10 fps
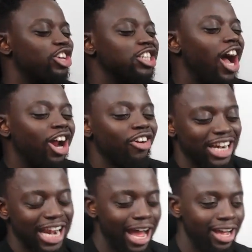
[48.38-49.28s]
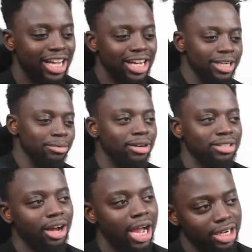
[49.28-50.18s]
Tucker and that. But I was
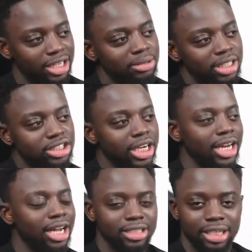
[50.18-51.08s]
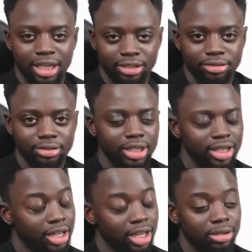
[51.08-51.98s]
like, all right, let's check it out today.
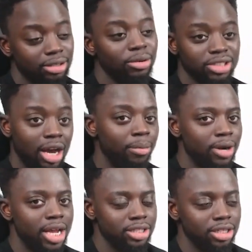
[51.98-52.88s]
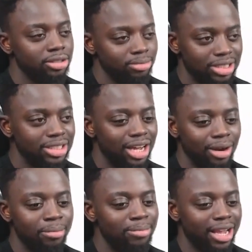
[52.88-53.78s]
That was a couple of days ago. But today I
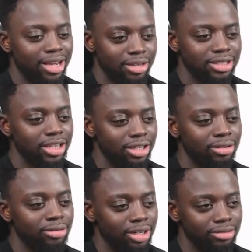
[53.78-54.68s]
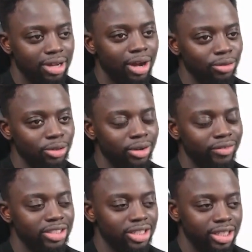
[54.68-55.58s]
went back and I was like, you know what? I will do
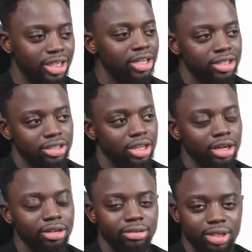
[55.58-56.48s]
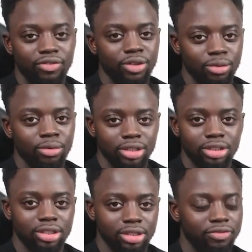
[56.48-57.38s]
eventually. So if you want
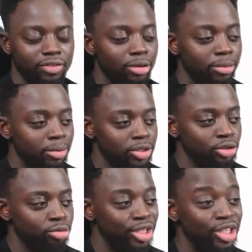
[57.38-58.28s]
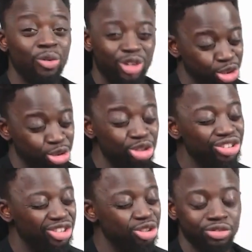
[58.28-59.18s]
to follow me on my social media, which you
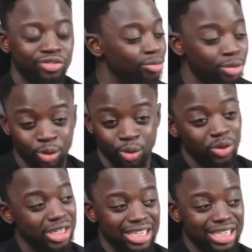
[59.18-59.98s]
should follow me on all these